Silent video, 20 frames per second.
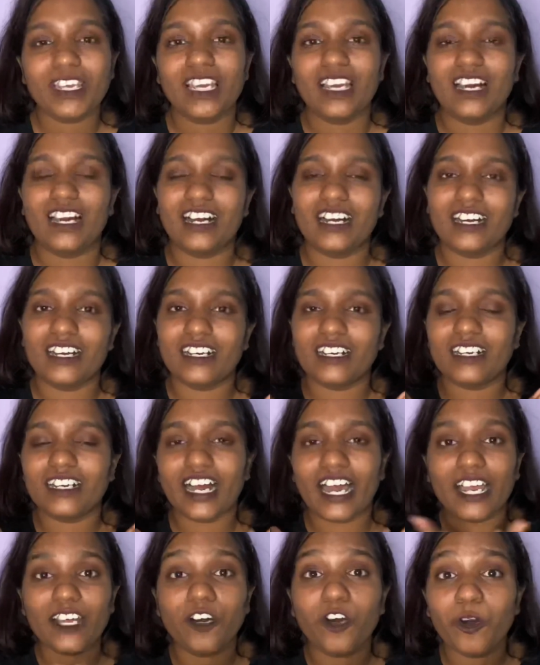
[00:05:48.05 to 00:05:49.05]

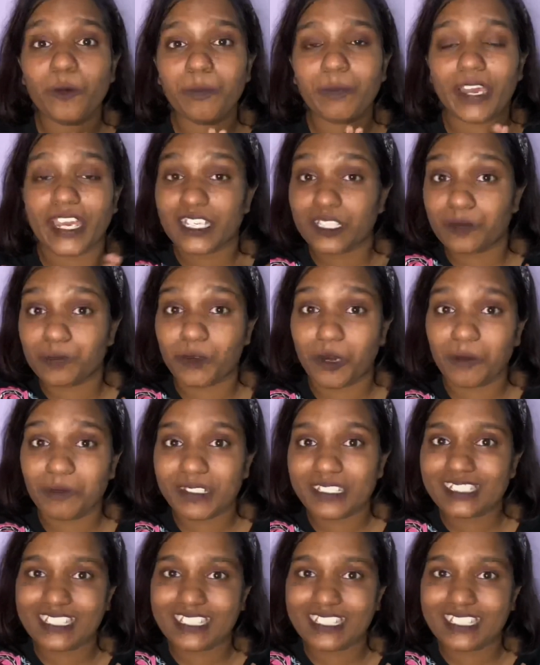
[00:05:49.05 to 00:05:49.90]
I hope, as promised,